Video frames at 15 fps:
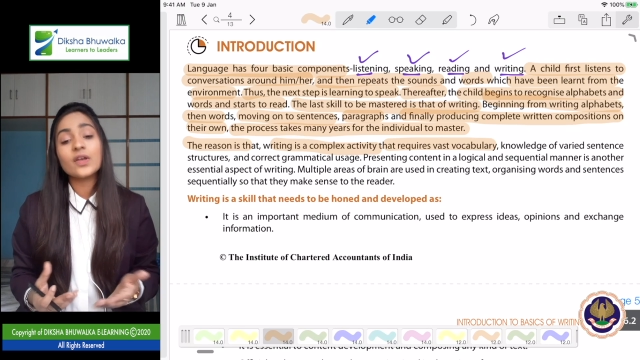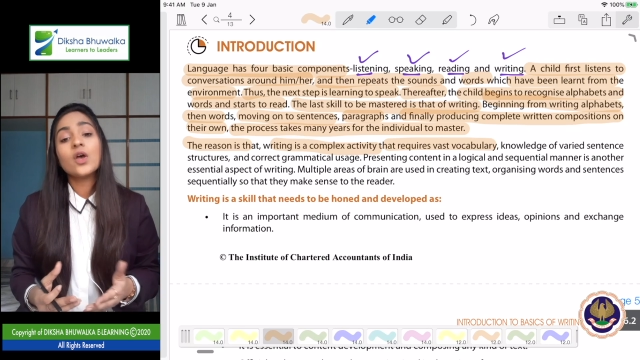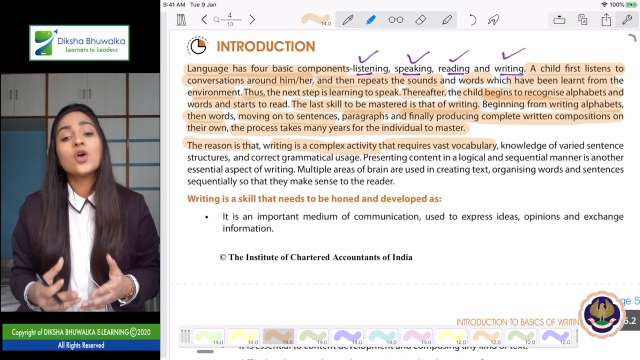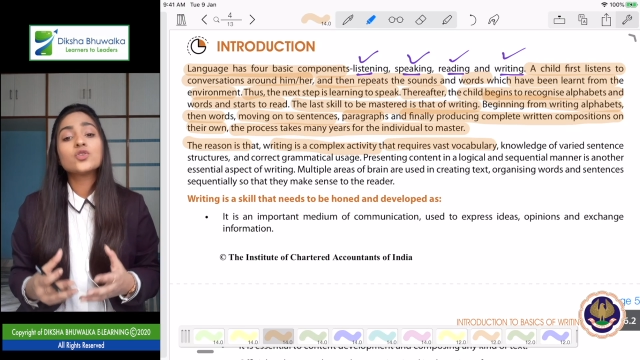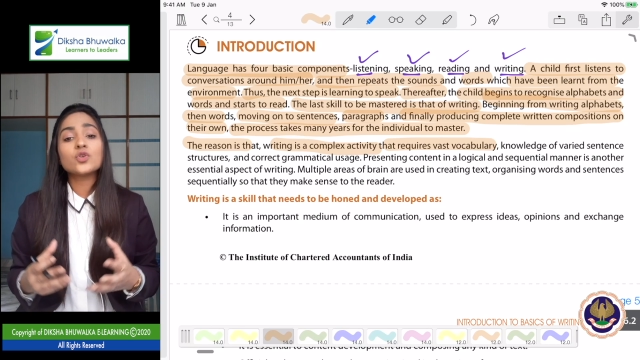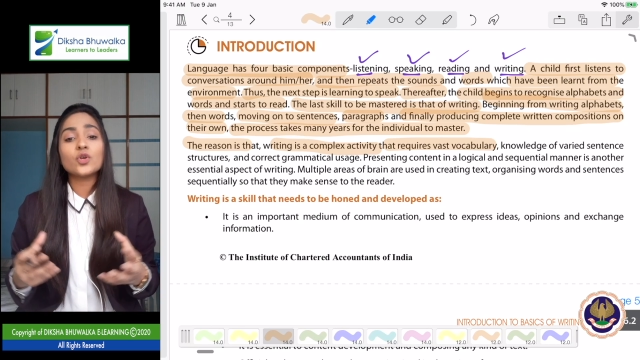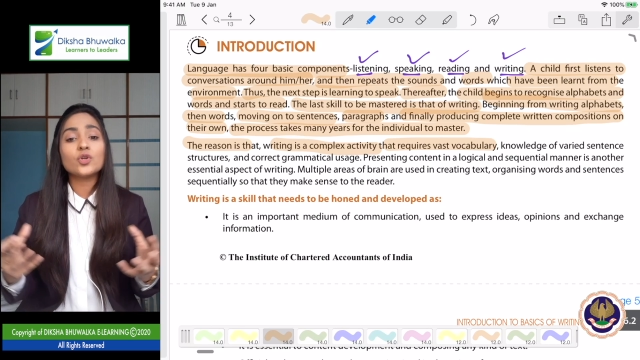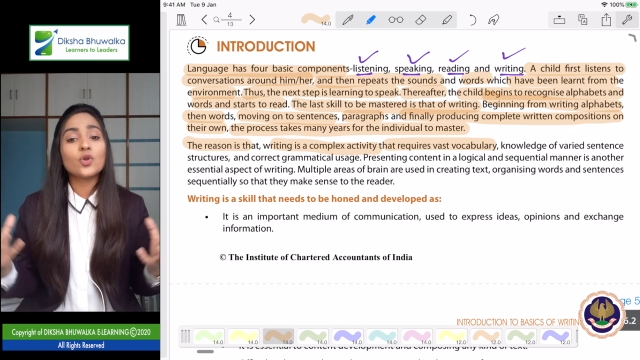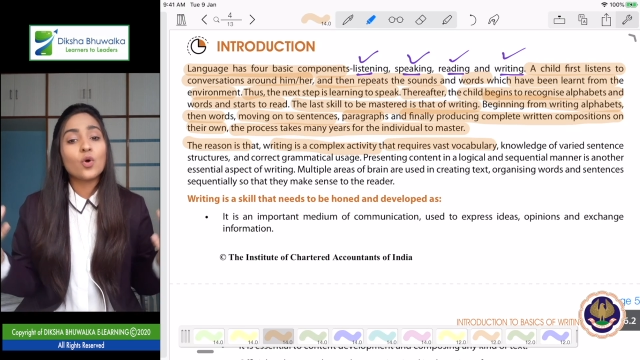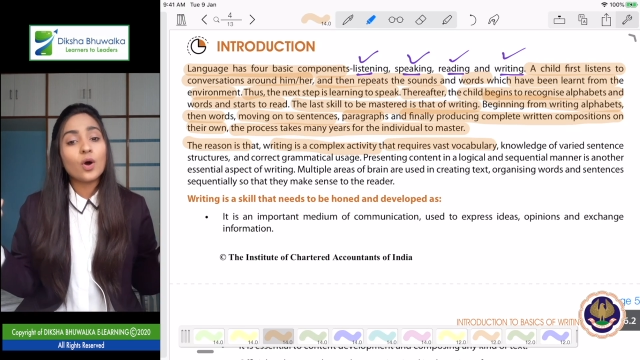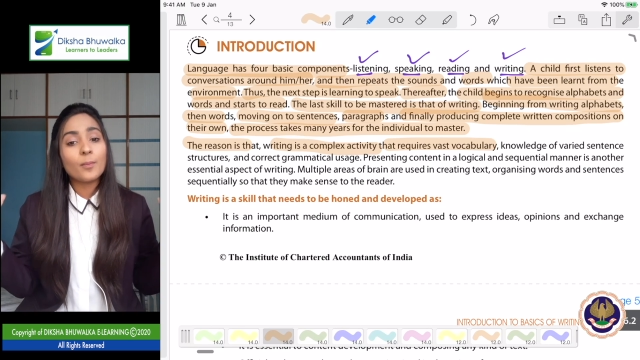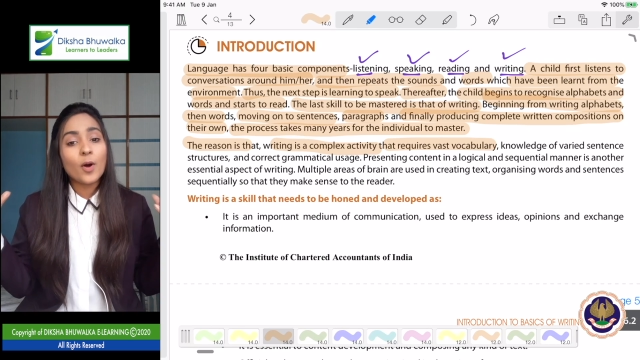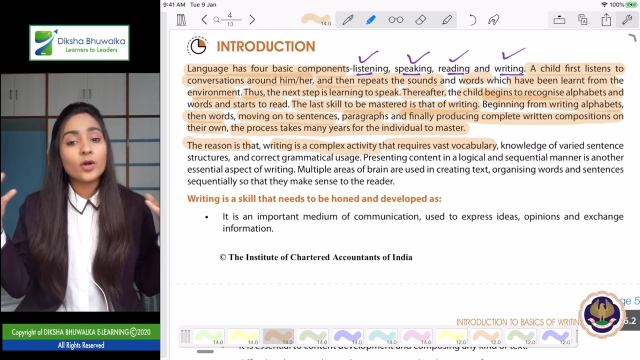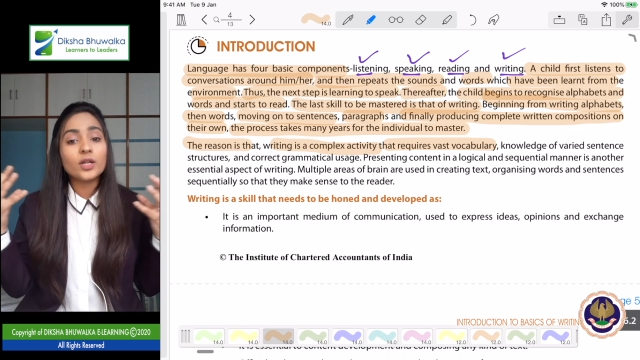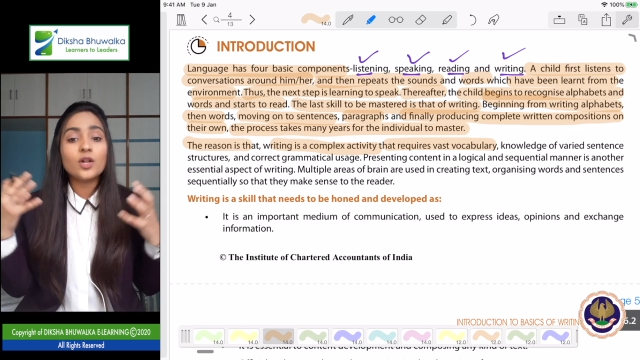So, you know
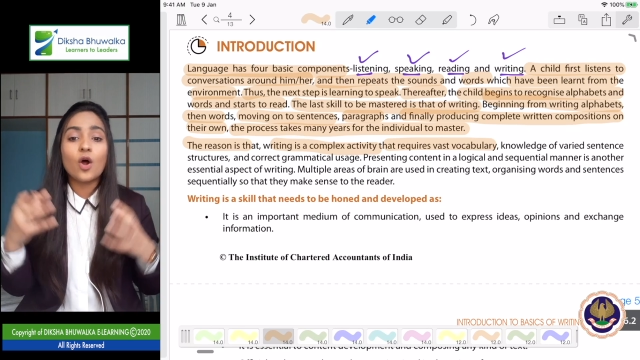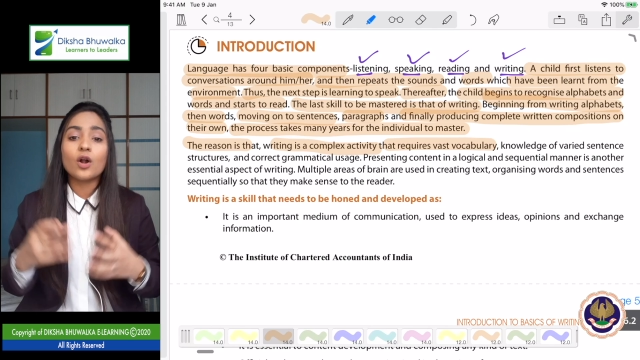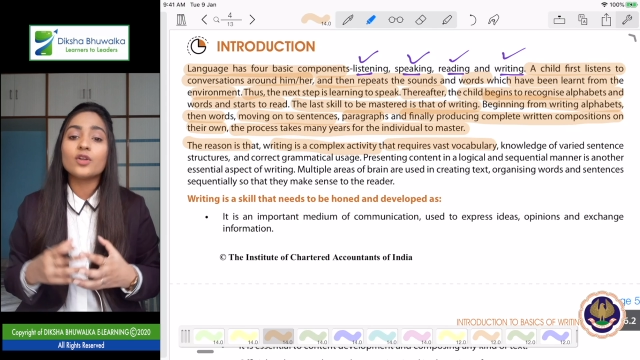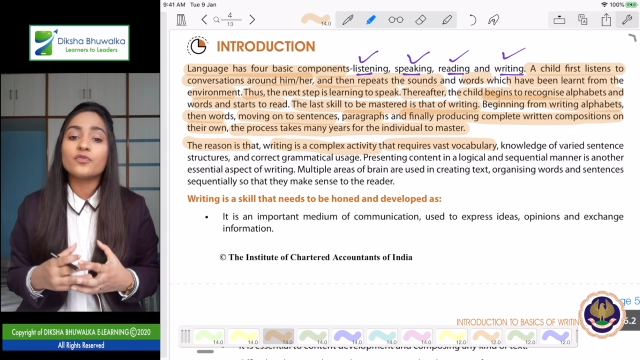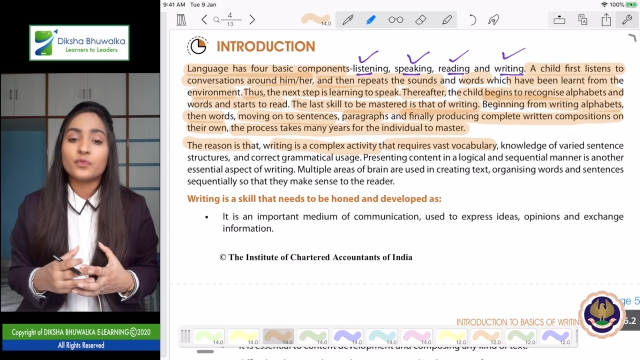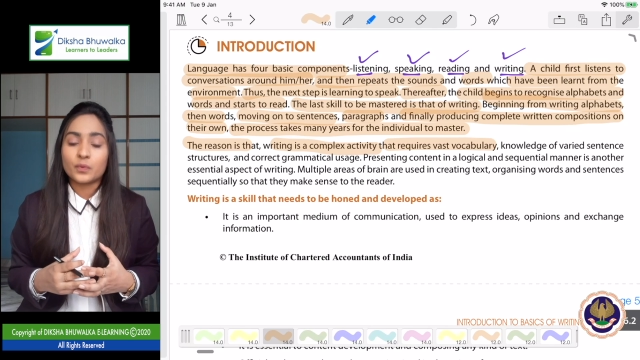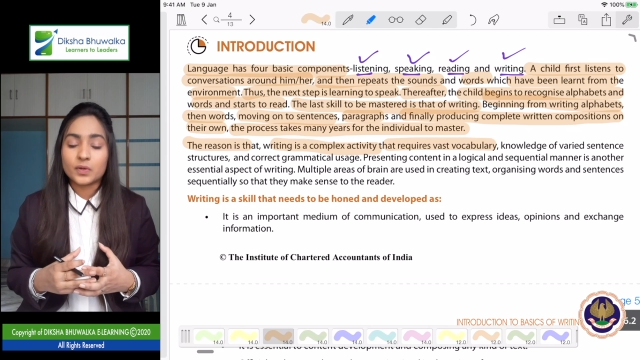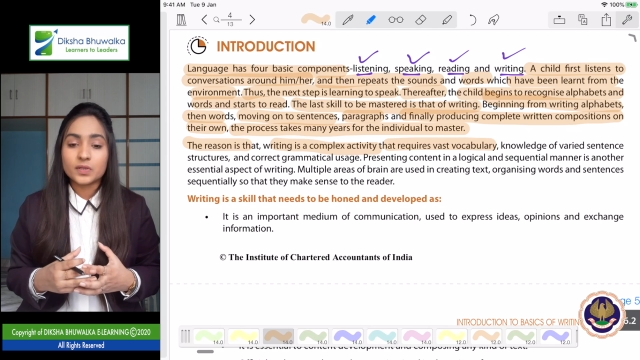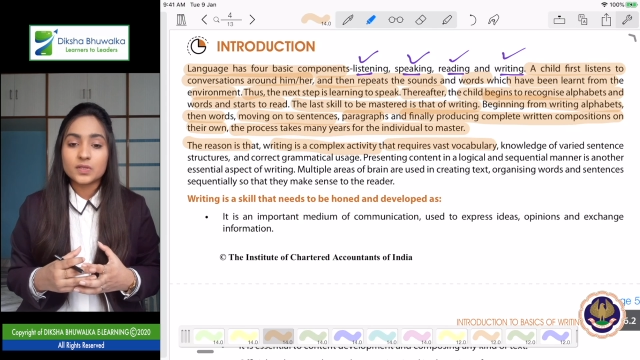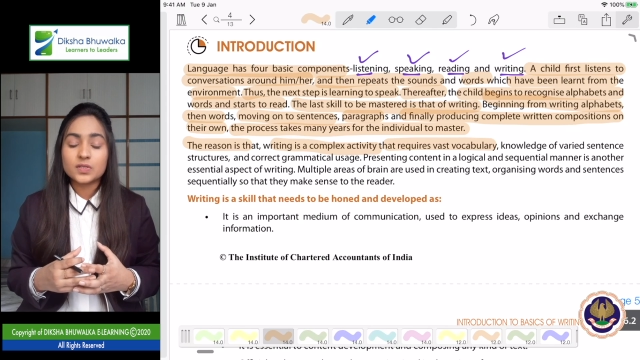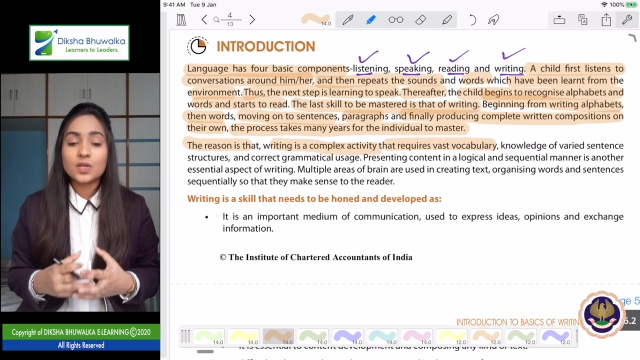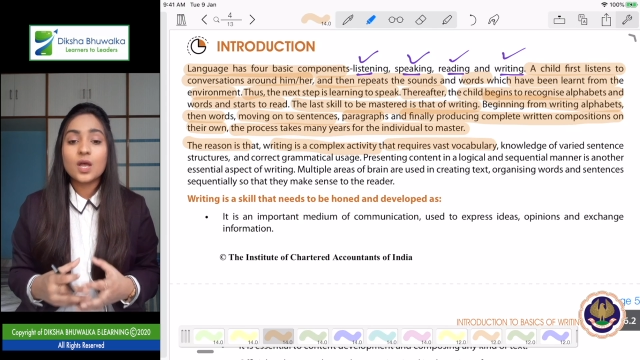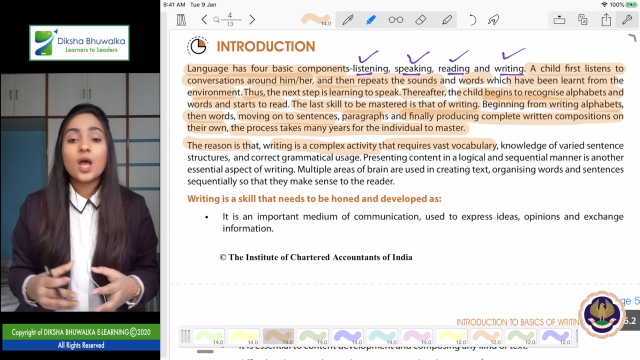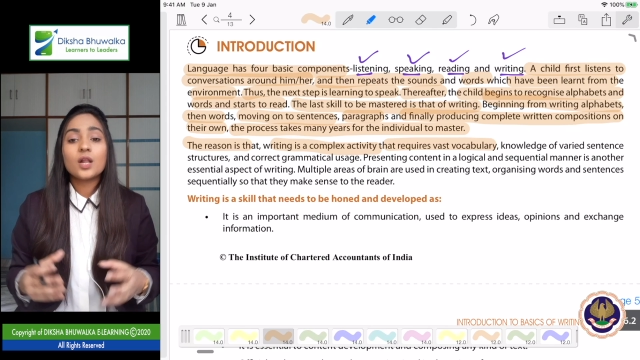about a lot of words.